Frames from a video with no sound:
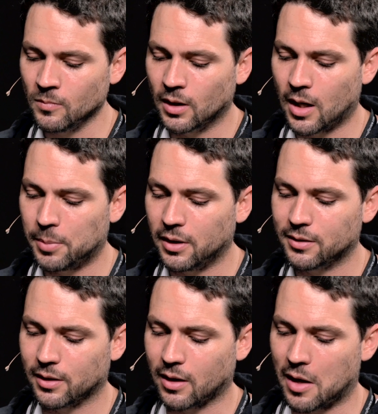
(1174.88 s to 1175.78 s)

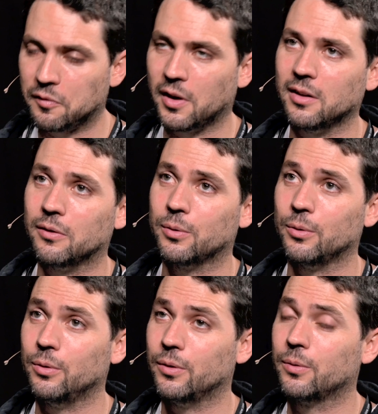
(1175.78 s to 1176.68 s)
Companies that got funded
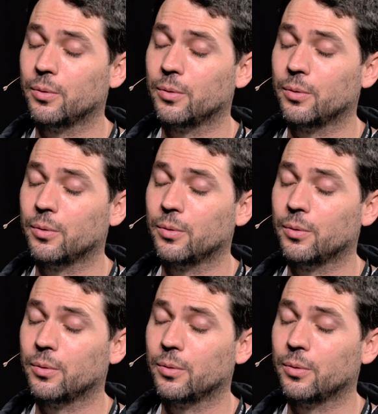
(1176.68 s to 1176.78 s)
through